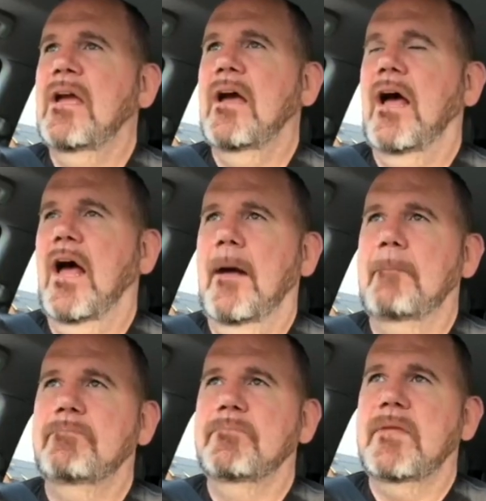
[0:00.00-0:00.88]

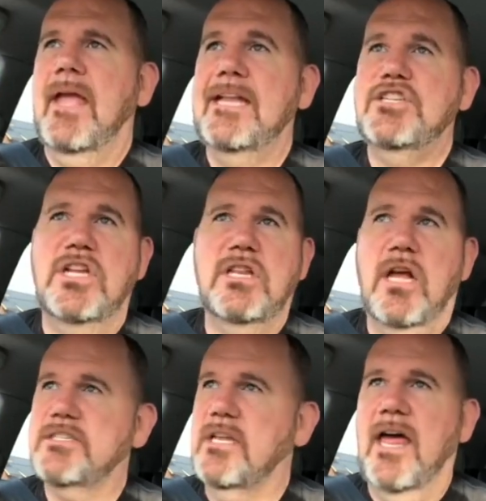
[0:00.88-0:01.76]
Um, and she
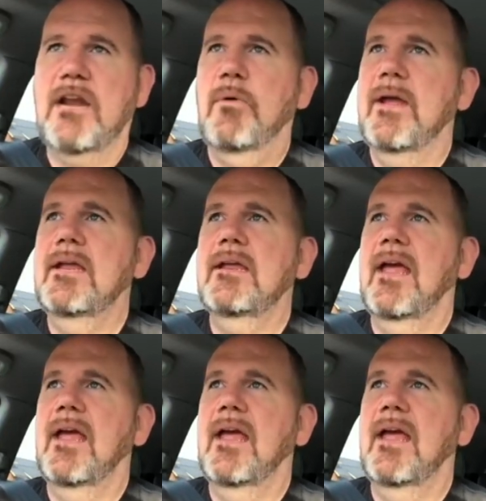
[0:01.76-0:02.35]
lost a lot of weight,